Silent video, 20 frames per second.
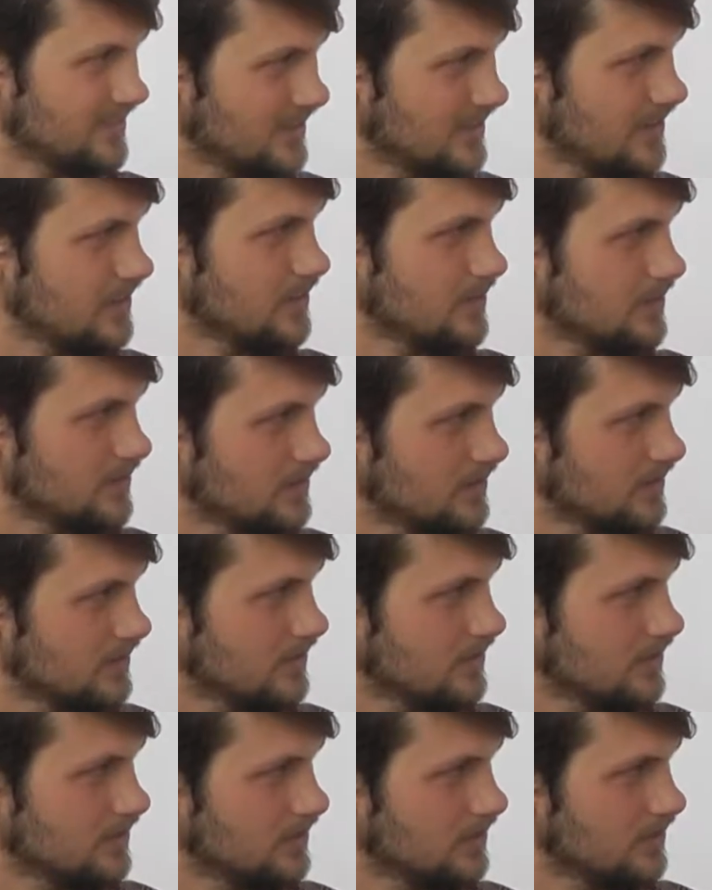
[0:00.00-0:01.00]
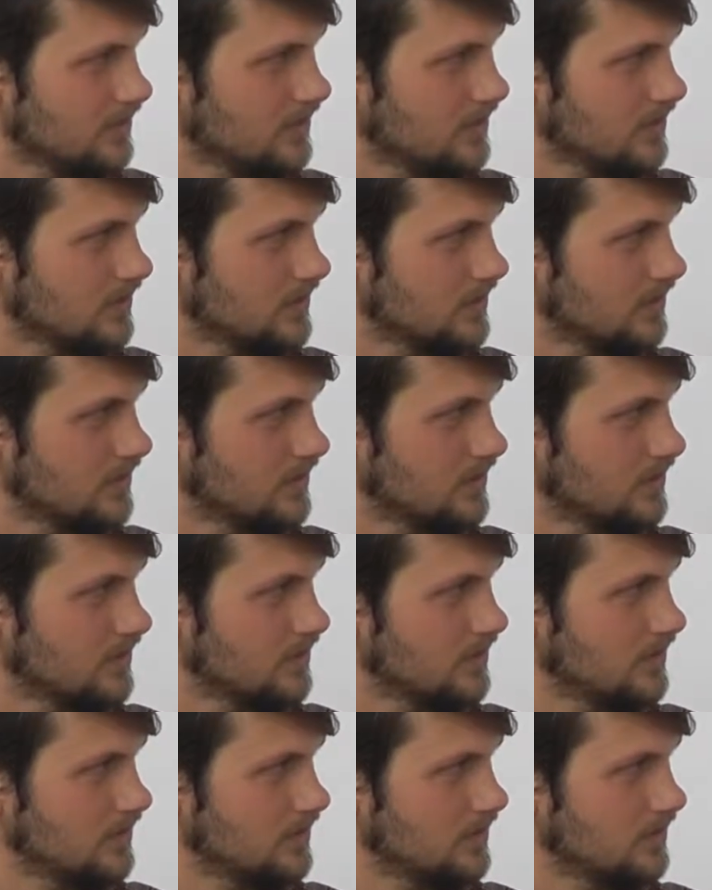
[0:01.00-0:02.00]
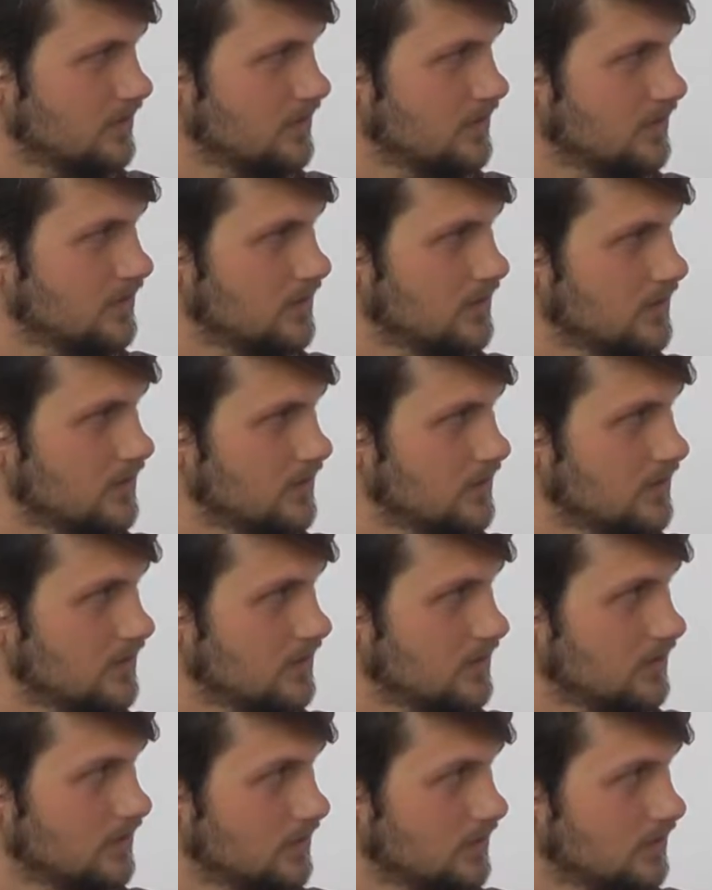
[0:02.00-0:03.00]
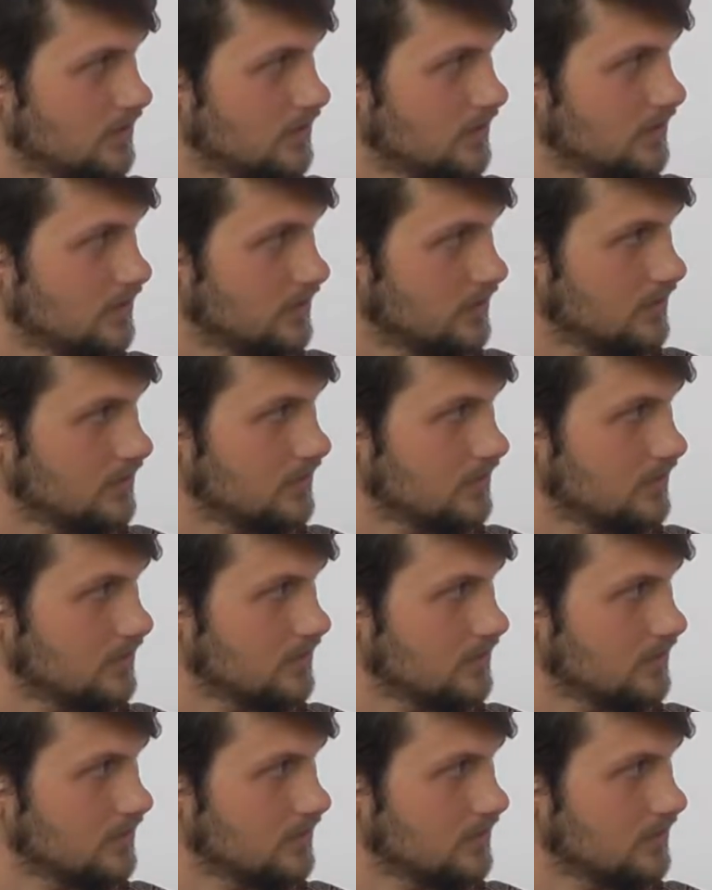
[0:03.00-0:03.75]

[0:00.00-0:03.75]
(silent)